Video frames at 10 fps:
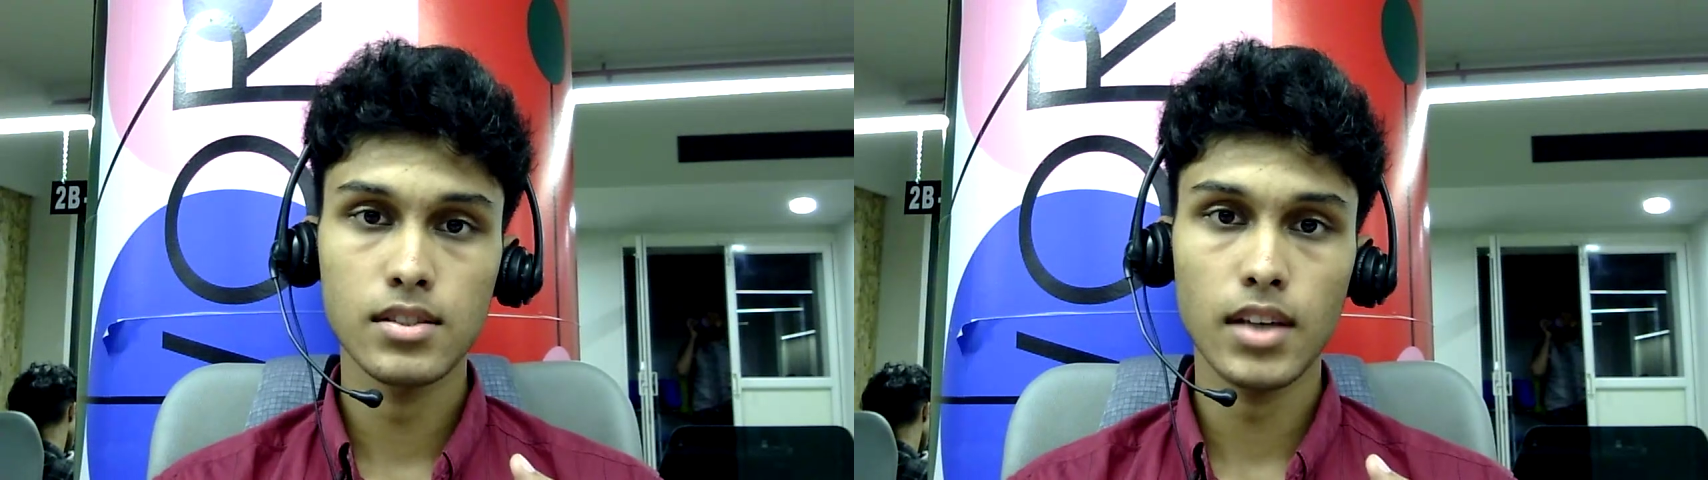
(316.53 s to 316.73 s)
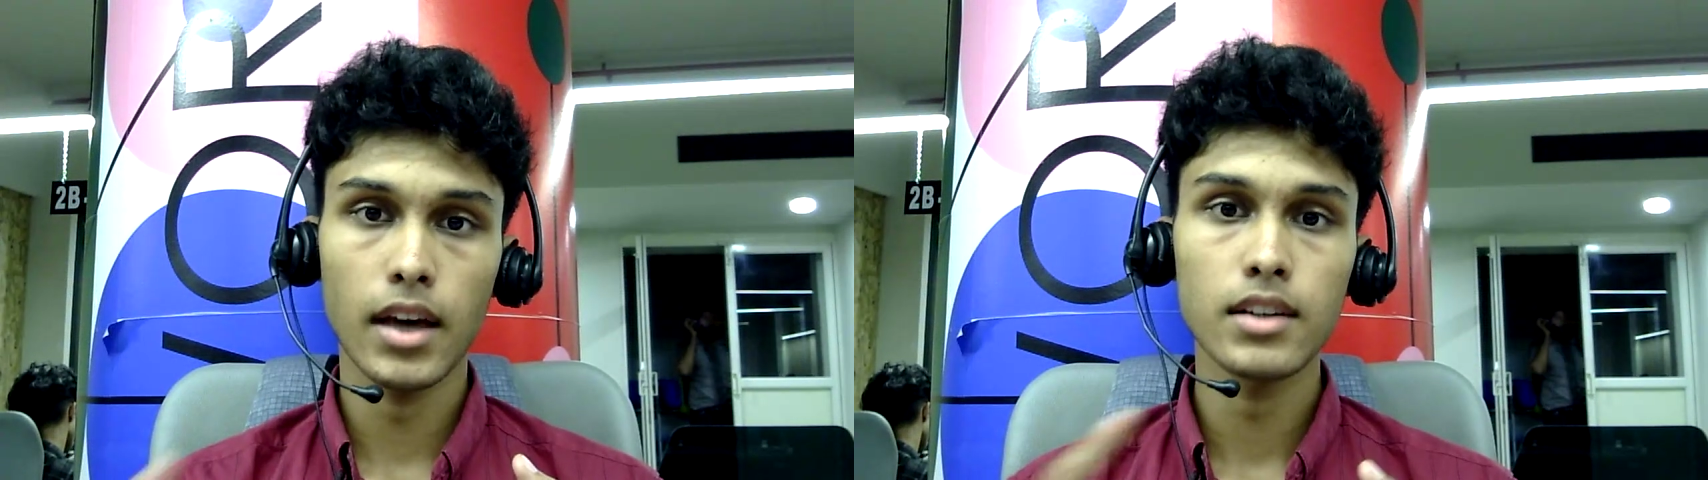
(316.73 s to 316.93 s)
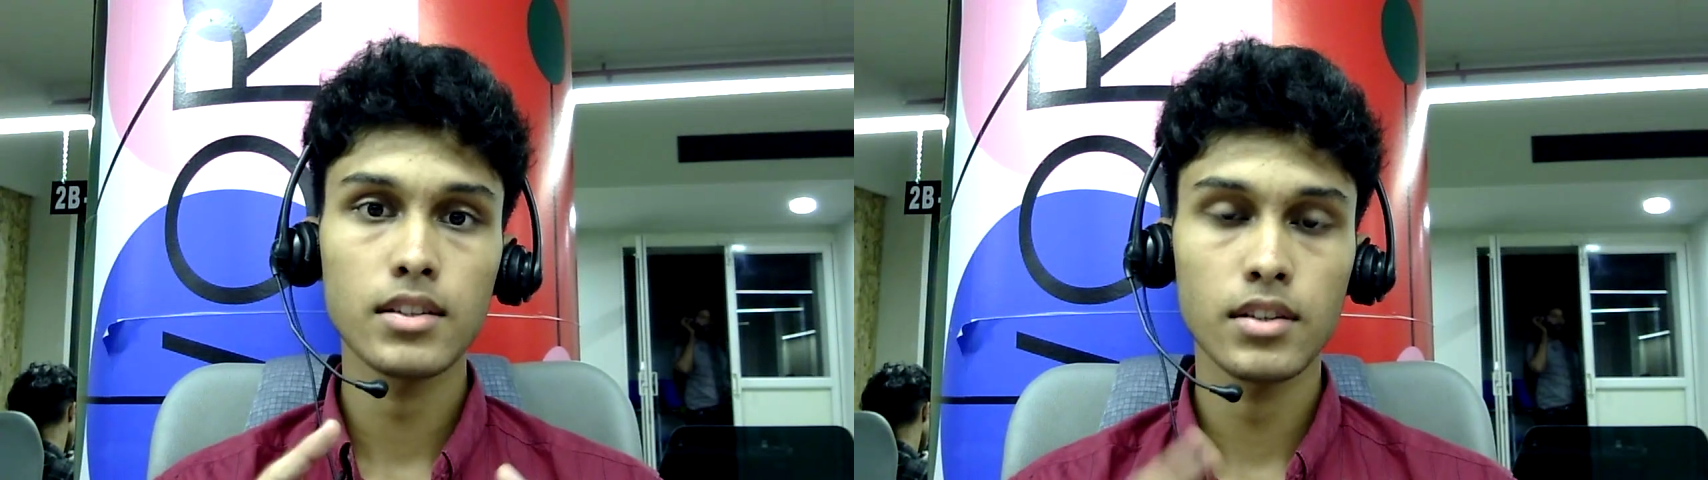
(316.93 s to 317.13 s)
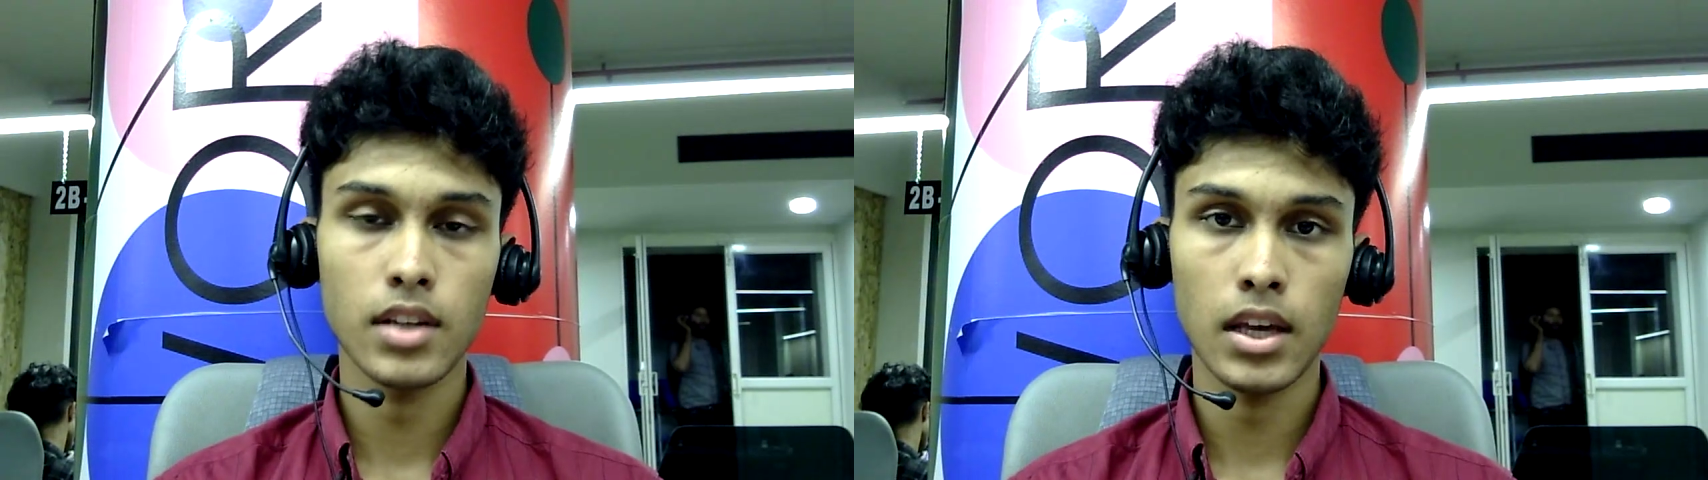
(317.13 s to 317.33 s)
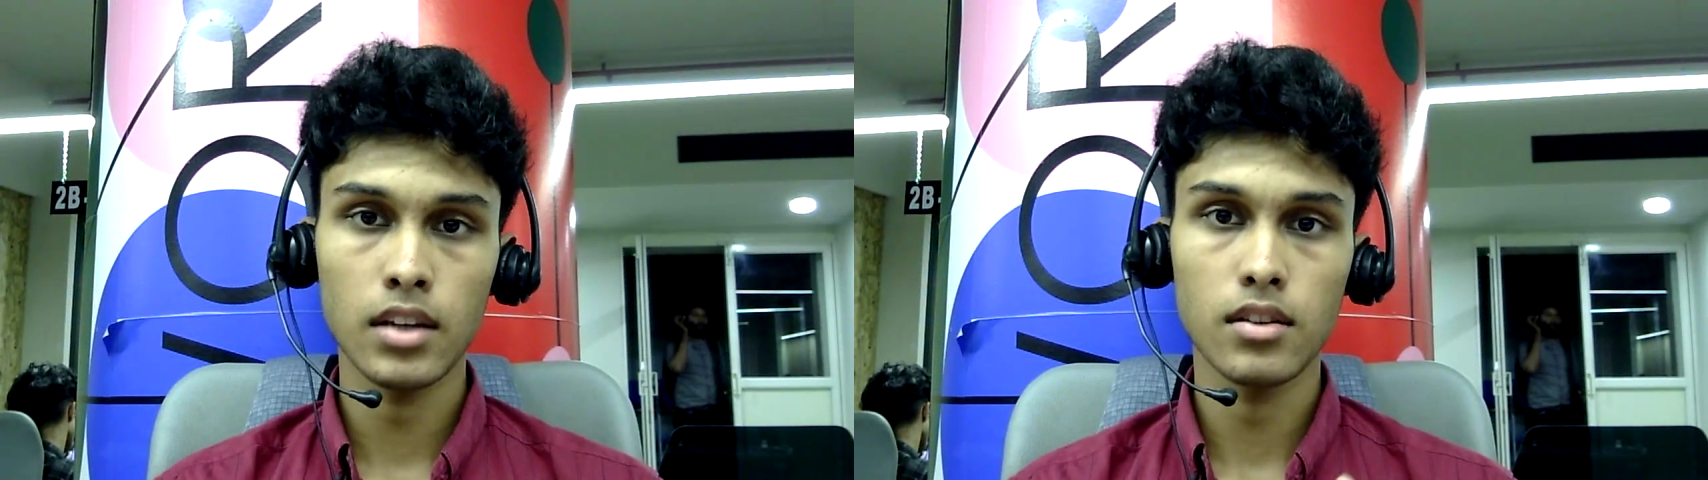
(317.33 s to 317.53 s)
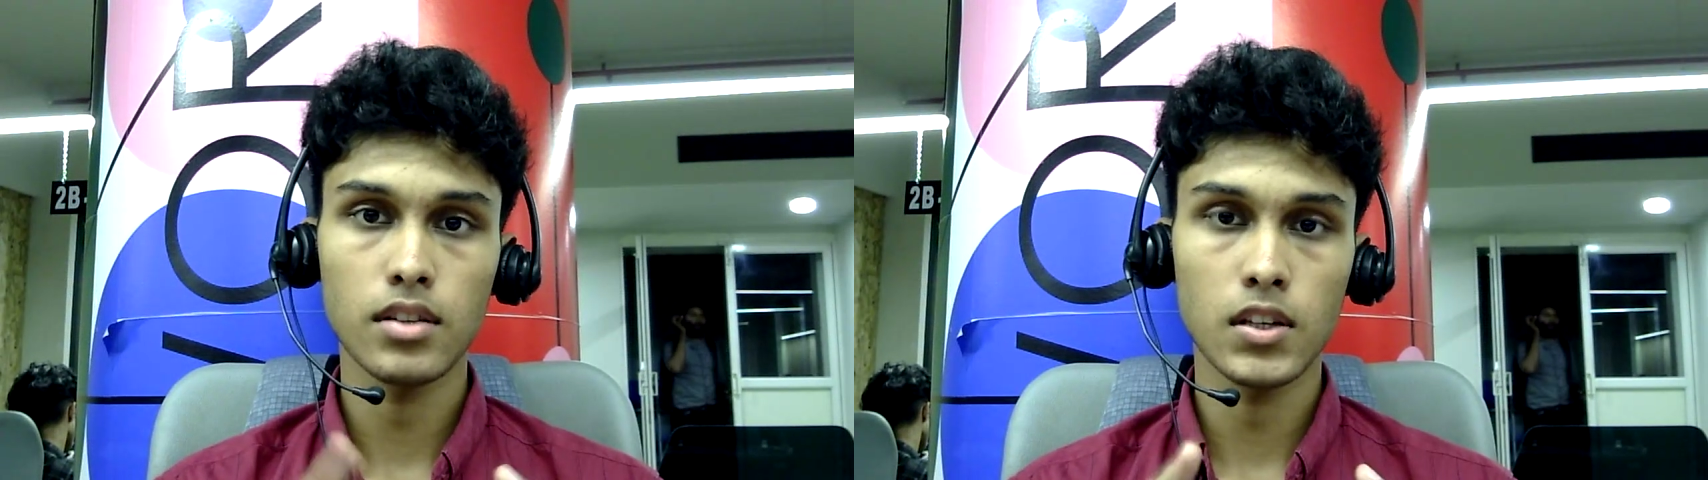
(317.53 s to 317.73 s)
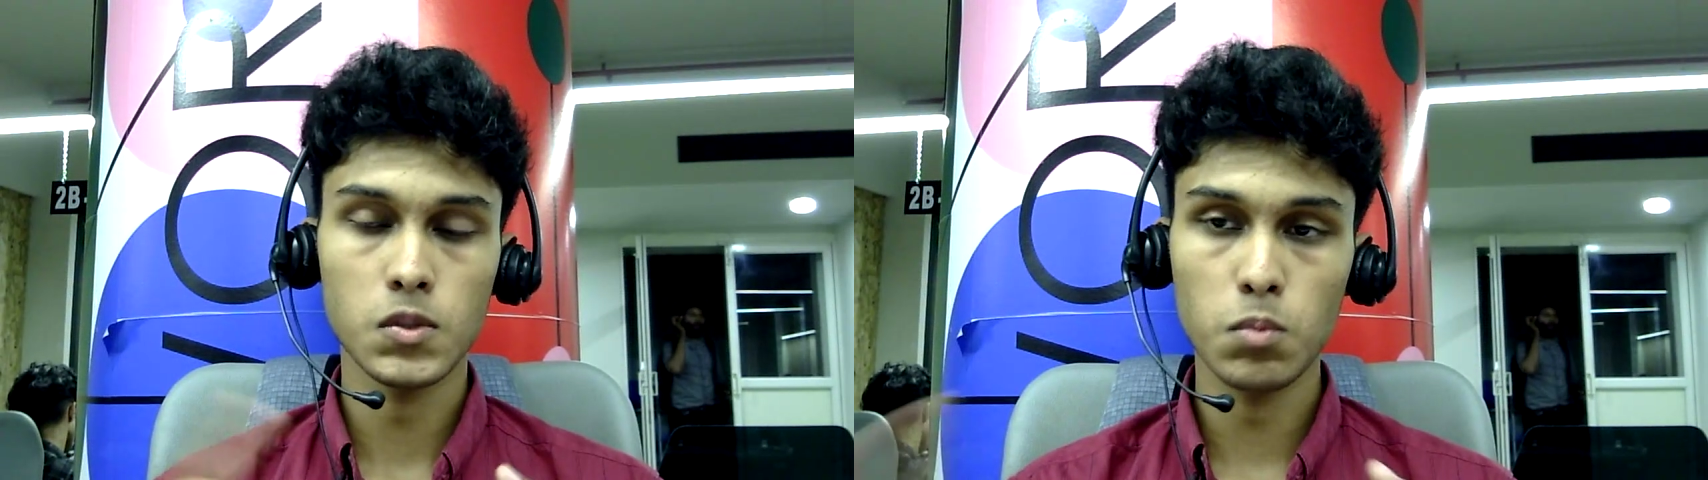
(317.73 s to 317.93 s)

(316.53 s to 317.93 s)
grade these bots.